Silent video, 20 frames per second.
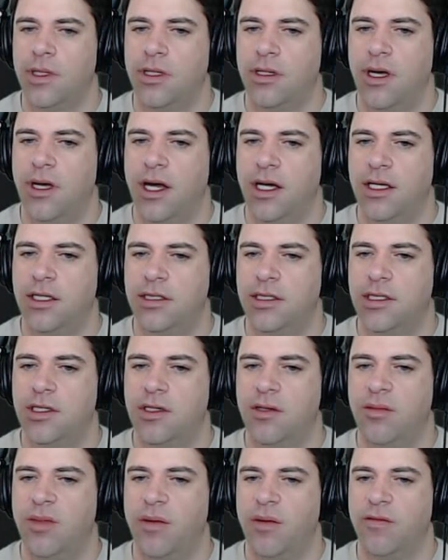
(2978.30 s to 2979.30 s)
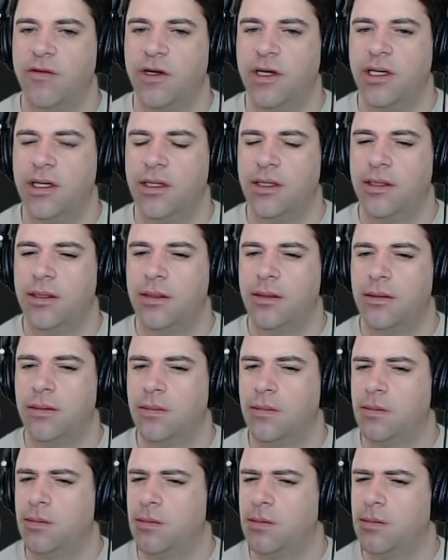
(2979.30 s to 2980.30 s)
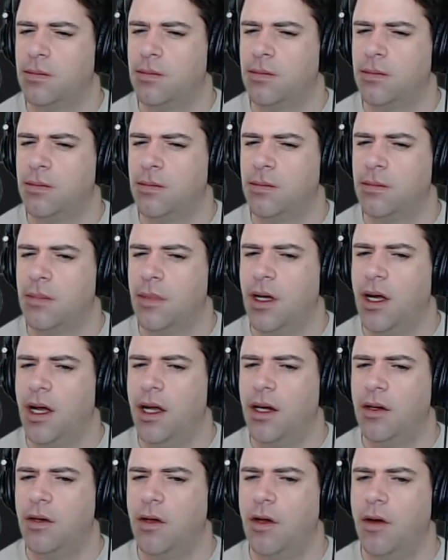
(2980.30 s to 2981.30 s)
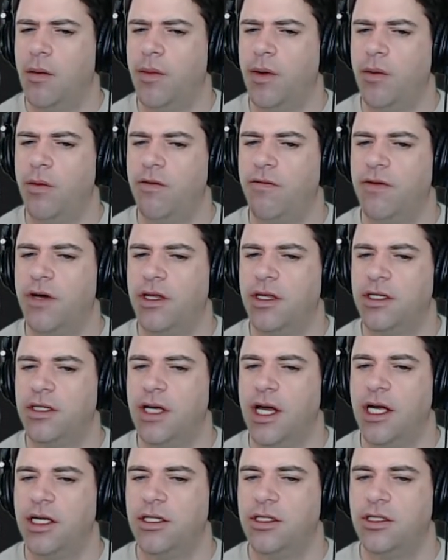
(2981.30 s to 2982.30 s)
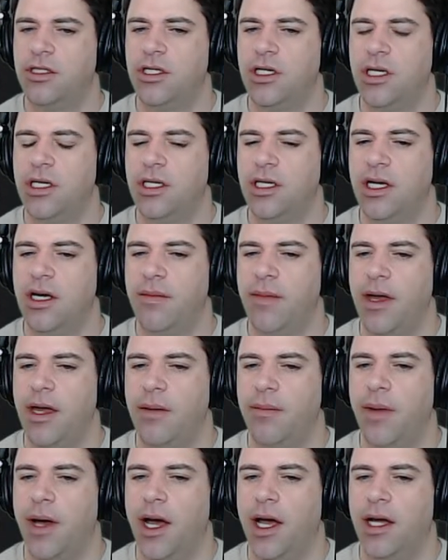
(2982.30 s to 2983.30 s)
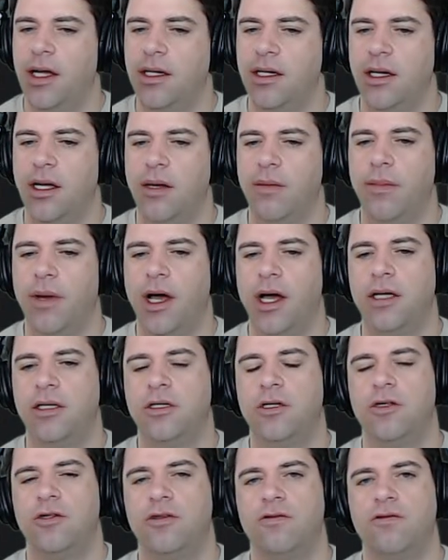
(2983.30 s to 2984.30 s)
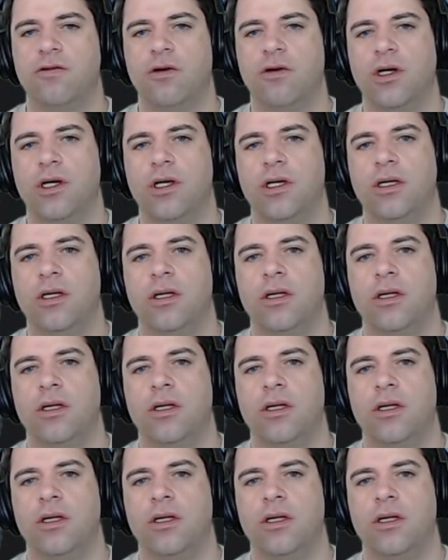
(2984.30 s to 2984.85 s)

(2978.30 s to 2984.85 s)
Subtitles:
Text to memory. I don't know, but we've got this SGDMA bind and unbind destroy.